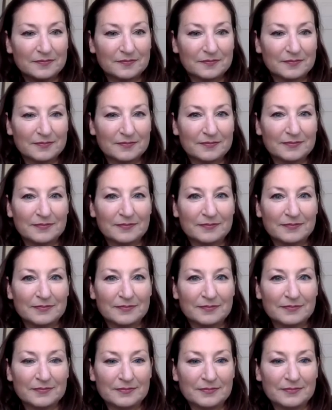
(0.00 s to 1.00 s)

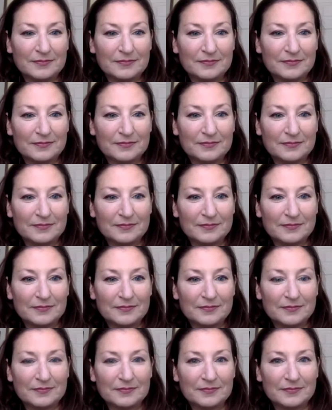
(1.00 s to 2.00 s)

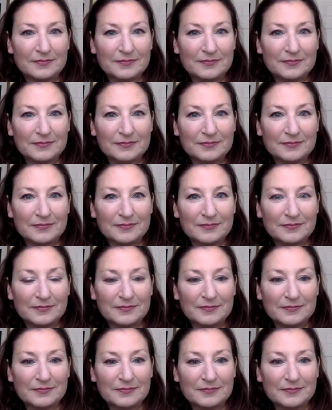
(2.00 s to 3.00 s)

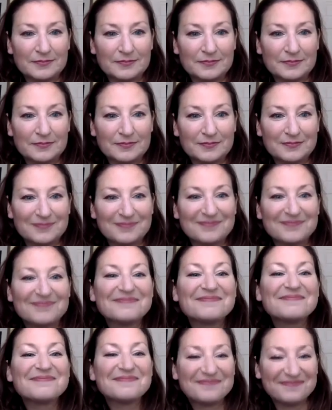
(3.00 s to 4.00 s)

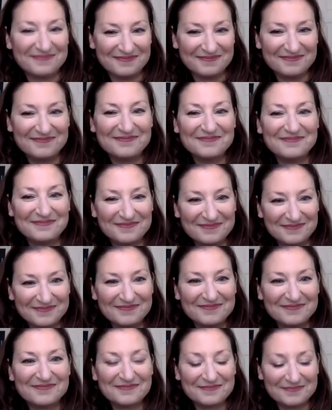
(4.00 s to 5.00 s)

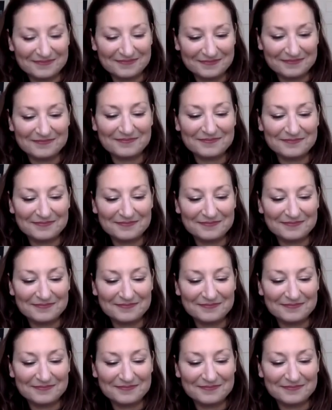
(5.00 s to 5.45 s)
[no speech]